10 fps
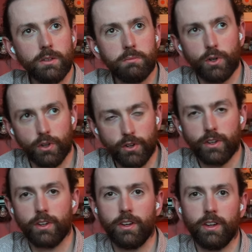But
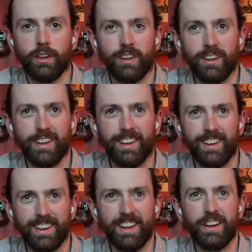
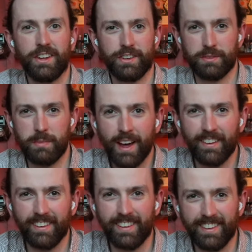it doesn't
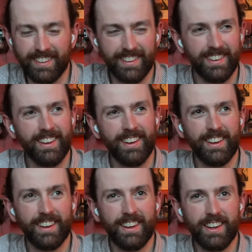matter.
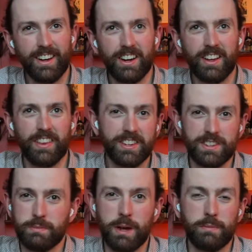That's
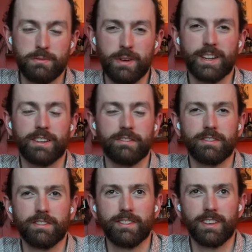just my perspective.
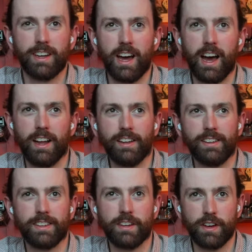And
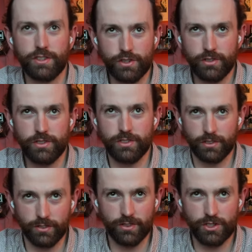if I choose
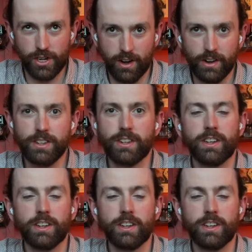to share it,